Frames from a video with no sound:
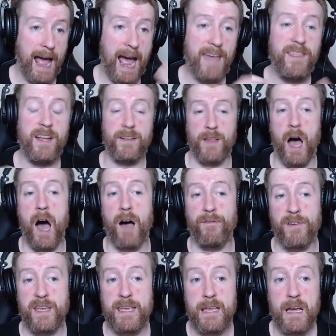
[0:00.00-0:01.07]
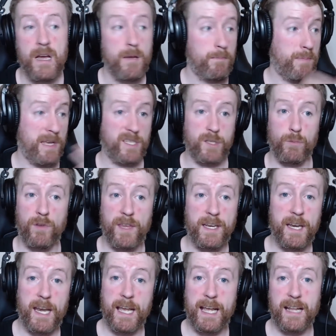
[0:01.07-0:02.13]
I think Na'Vi, based on what they
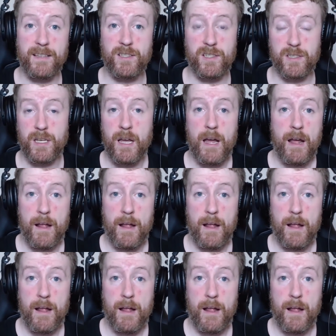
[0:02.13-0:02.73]
did against